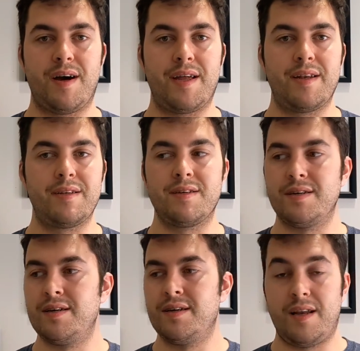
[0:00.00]
And
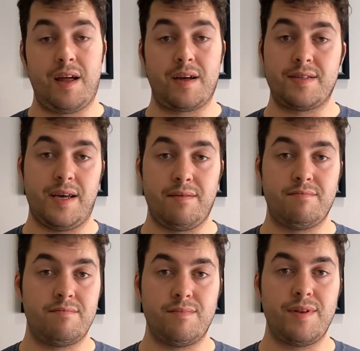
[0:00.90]
like I say,
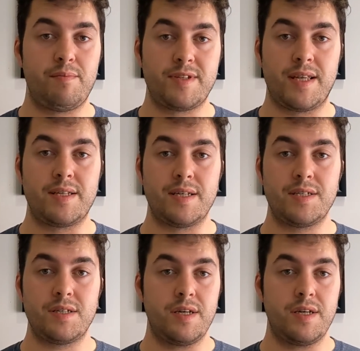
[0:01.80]
with the percentage,